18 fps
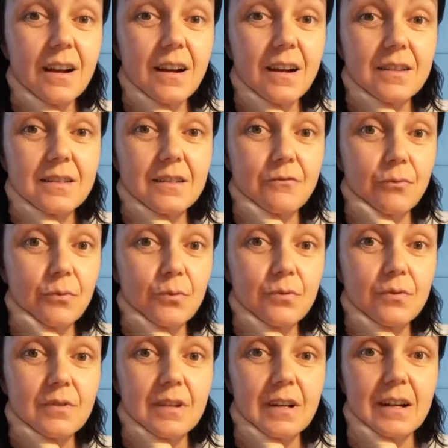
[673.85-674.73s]
as a
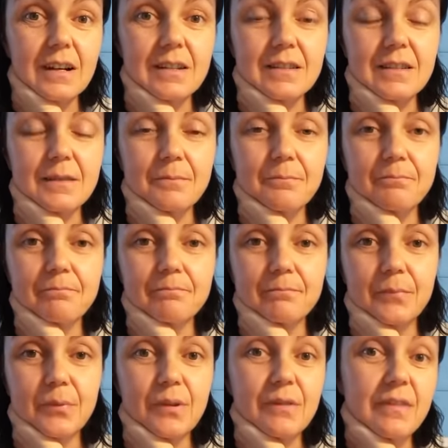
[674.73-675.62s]
rules, as a
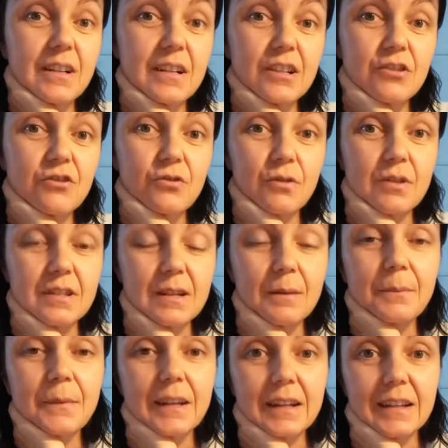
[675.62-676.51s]
privilege or
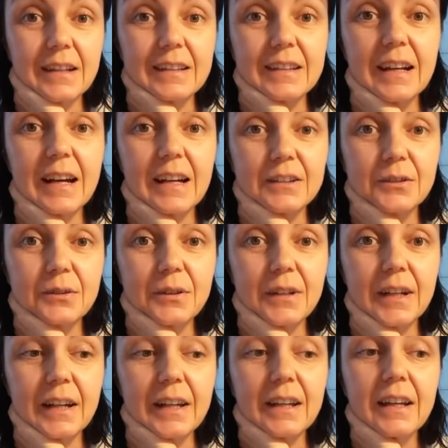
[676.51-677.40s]
something like that.
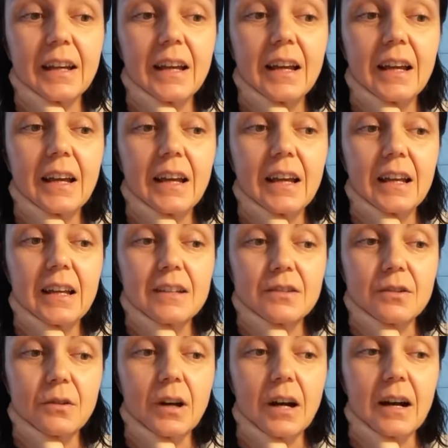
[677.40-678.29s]
Okay.
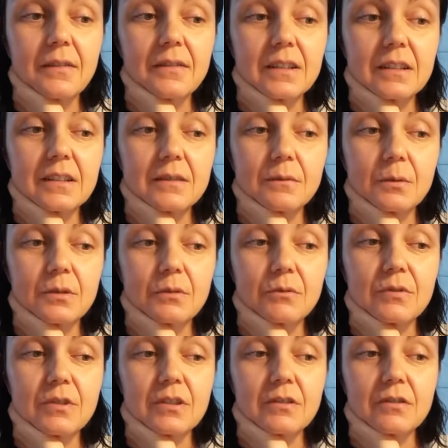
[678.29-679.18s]
So after when
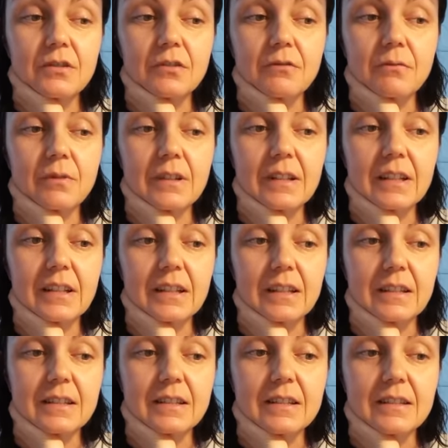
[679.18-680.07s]
you just on your
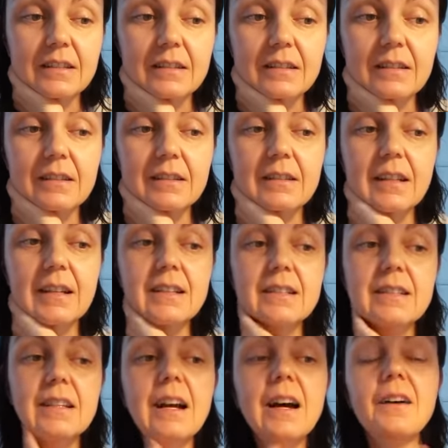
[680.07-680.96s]
release, that
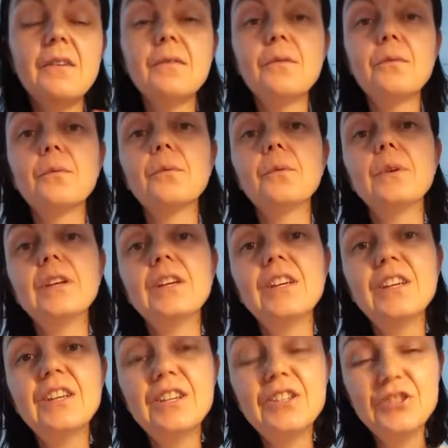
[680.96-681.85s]
stuff.
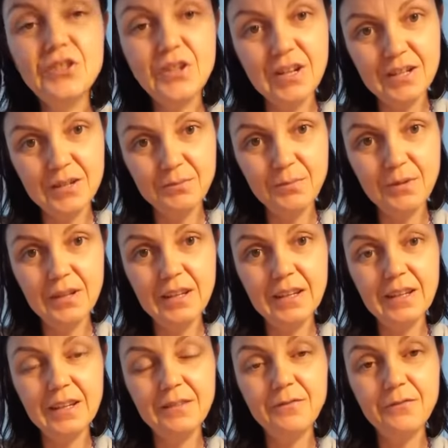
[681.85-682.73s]
We just
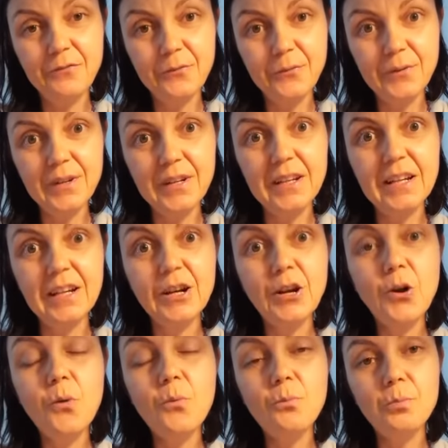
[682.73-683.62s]
be free
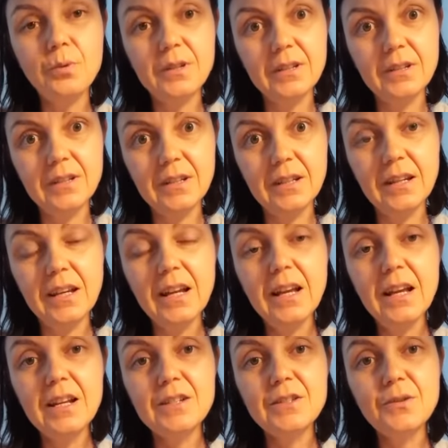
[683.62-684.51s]
completely.
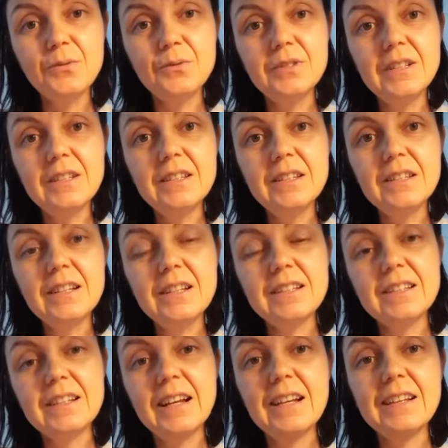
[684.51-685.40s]
So this is the
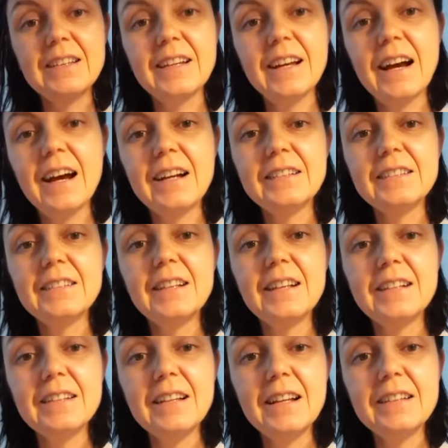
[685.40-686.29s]
second card,
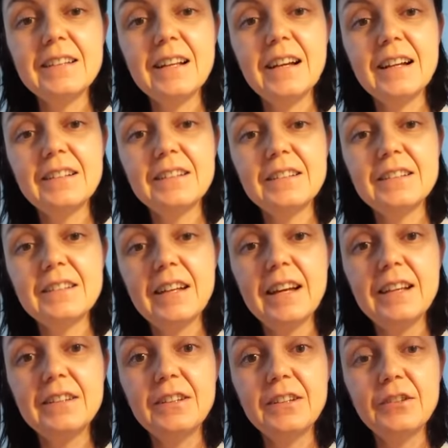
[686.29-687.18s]
and that card is
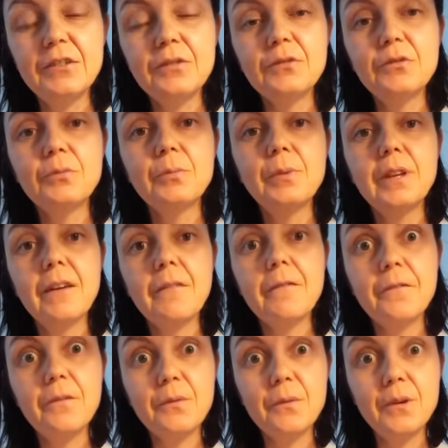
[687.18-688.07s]
heading to be a
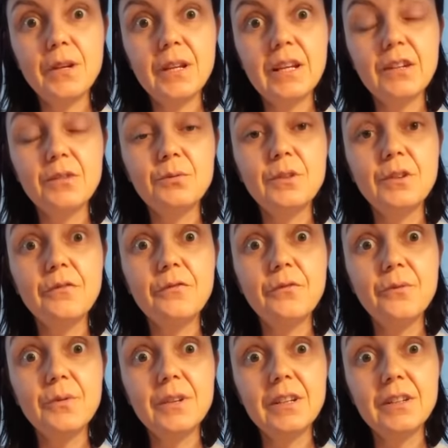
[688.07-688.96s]
free, to the
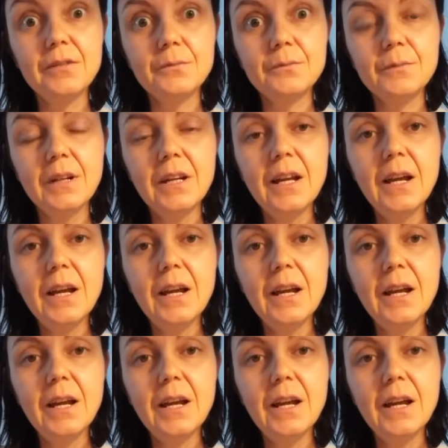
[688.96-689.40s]
freedom,